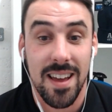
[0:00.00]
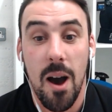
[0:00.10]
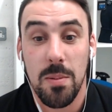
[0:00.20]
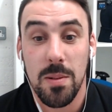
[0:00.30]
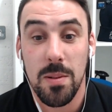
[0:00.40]

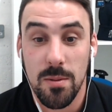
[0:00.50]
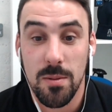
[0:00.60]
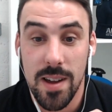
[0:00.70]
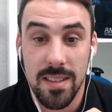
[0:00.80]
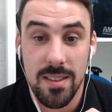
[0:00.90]
Unbelievable,
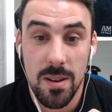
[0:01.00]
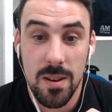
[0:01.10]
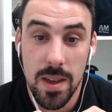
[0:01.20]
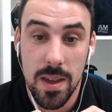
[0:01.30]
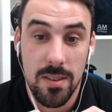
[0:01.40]
right? It's going to
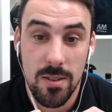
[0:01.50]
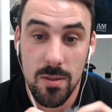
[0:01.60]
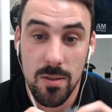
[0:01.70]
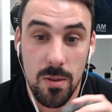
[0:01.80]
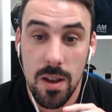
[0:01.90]
be
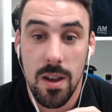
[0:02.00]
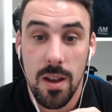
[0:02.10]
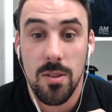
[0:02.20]
so